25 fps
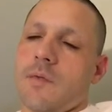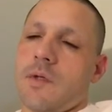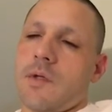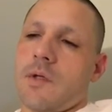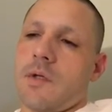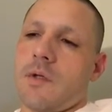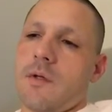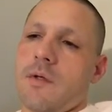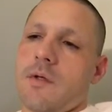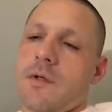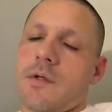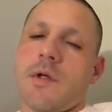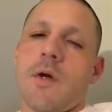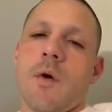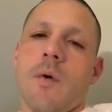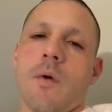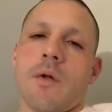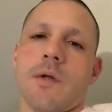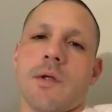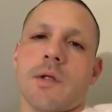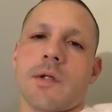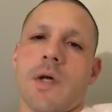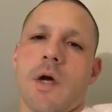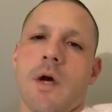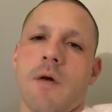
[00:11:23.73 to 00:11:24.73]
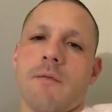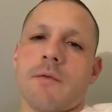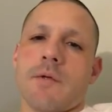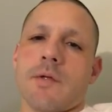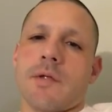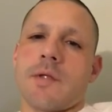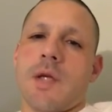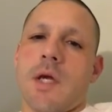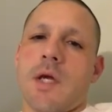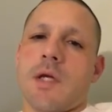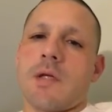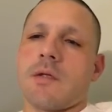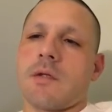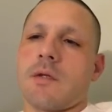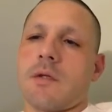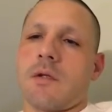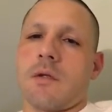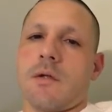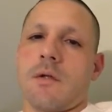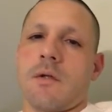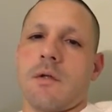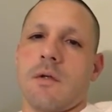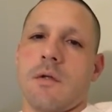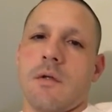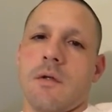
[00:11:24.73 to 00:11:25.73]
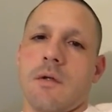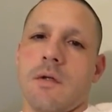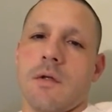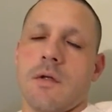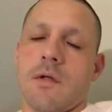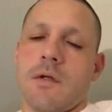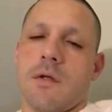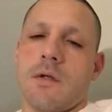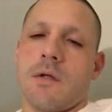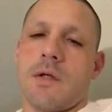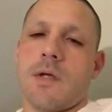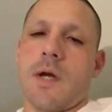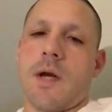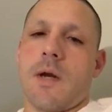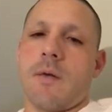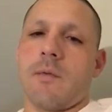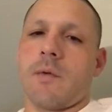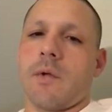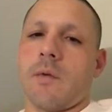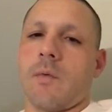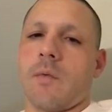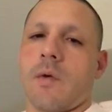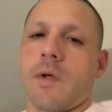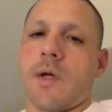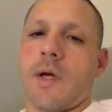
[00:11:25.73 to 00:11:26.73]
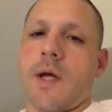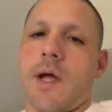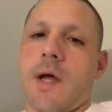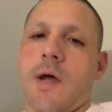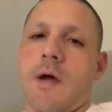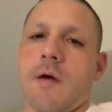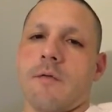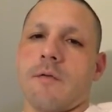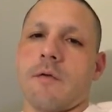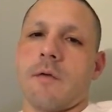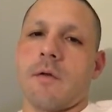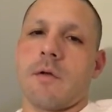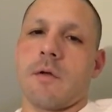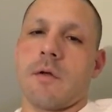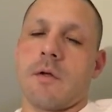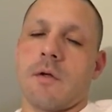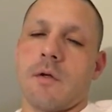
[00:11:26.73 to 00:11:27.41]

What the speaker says: there's no other conversation that I really want to have.